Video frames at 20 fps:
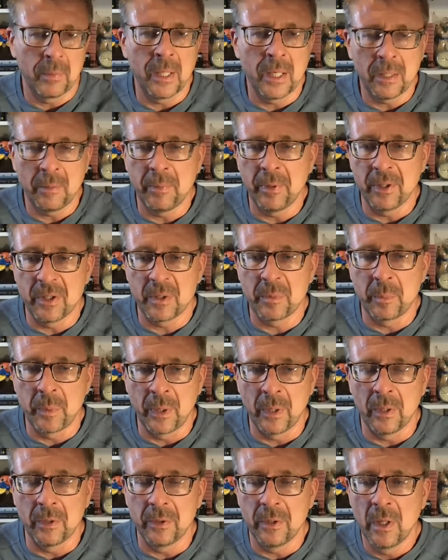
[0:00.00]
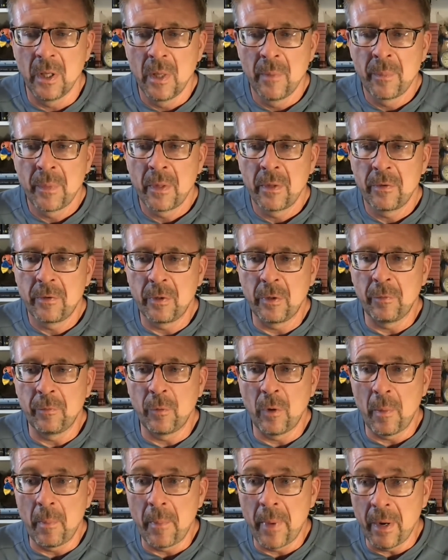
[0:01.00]
blood being spilled. So
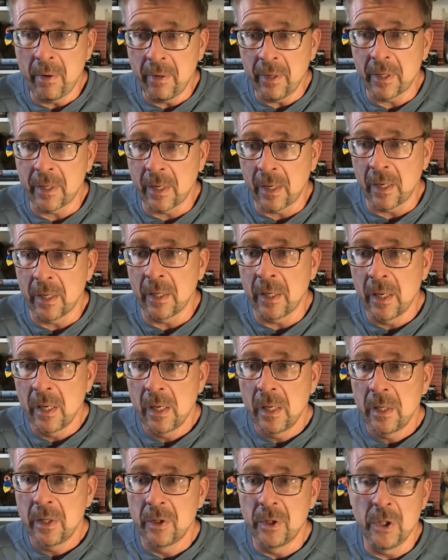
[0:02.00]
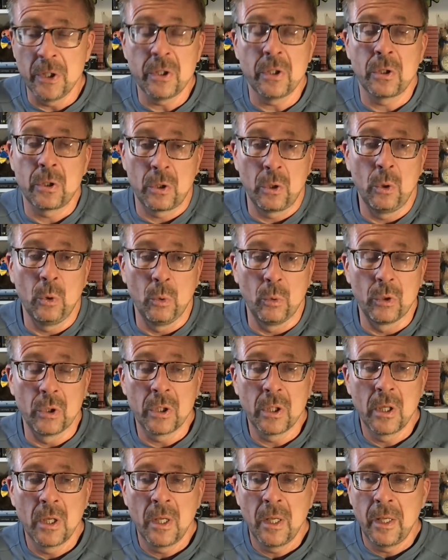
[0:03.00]
for America, this is huge.